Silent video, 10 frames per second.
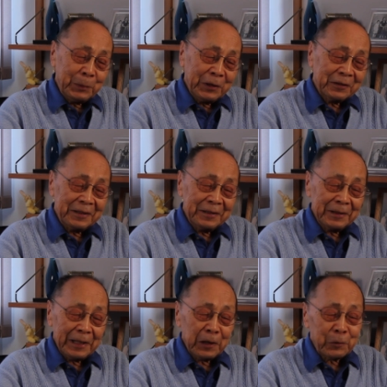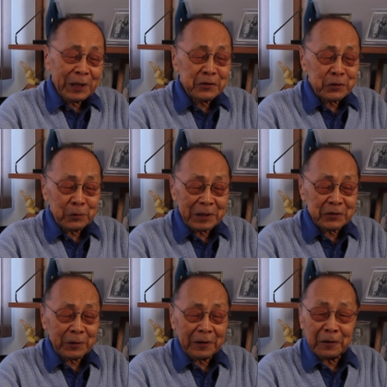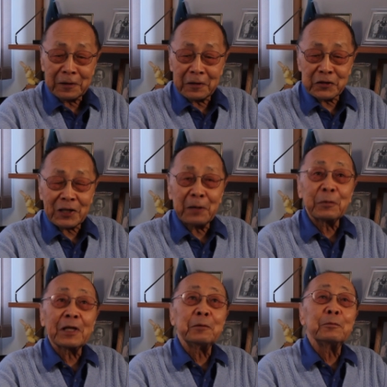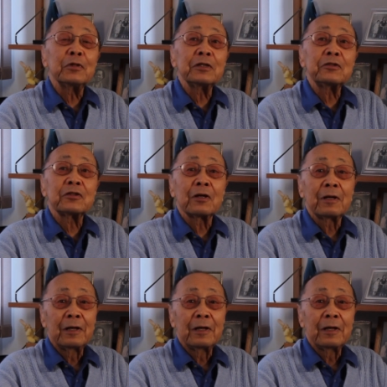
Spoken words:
built the El Rancho restaurant under the Champlain Bridge.